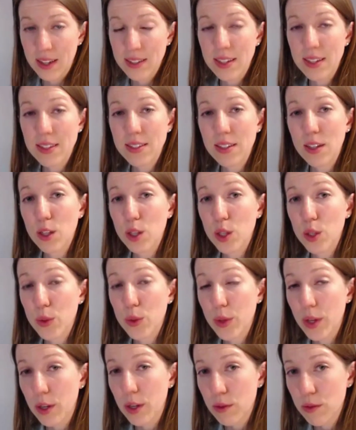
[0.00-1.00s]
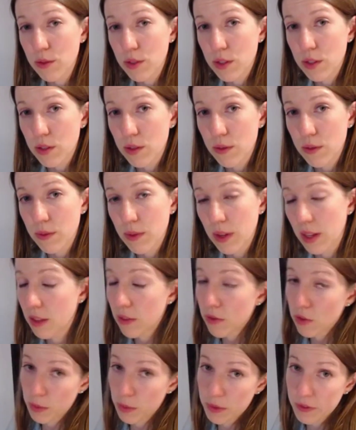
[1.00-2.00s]
excess glucose in
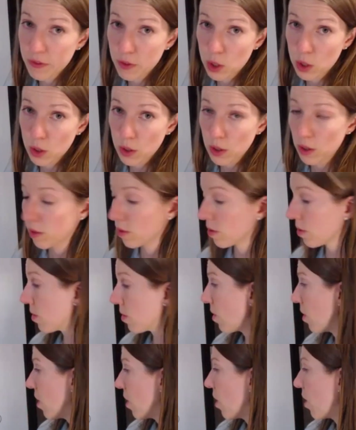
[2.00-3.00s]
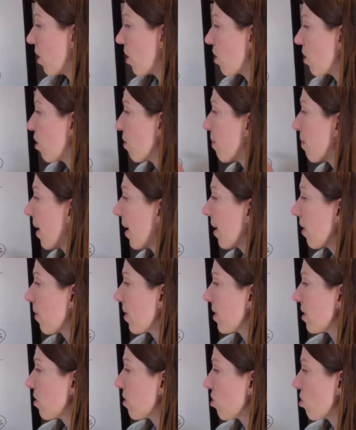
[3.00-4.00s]
the form of glucose, your body
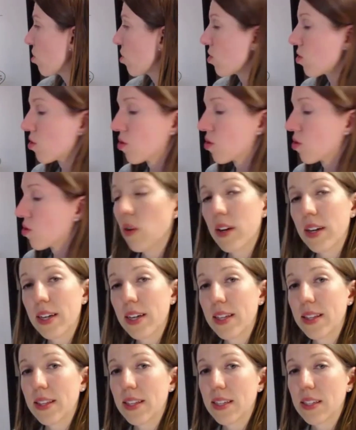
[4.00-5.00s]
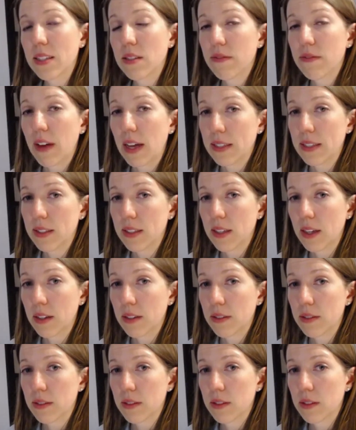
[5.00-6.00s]
wants to store it in these fat
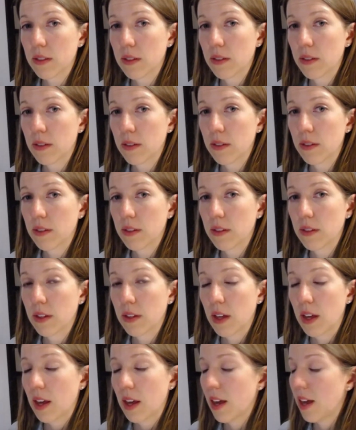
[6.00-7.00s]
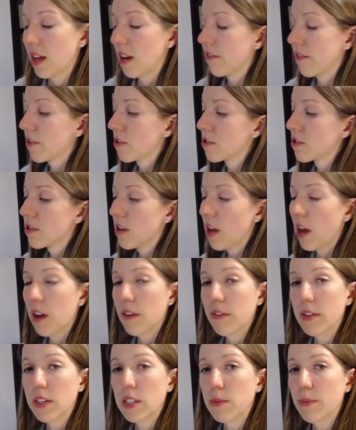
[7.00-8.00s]
cells. And if they're
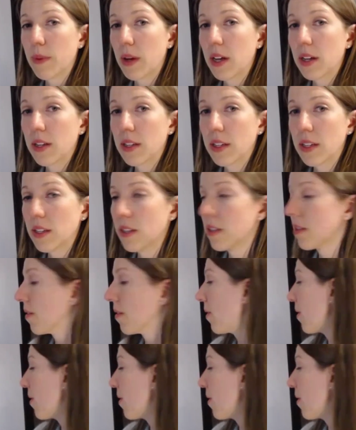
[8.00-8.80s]
not responding,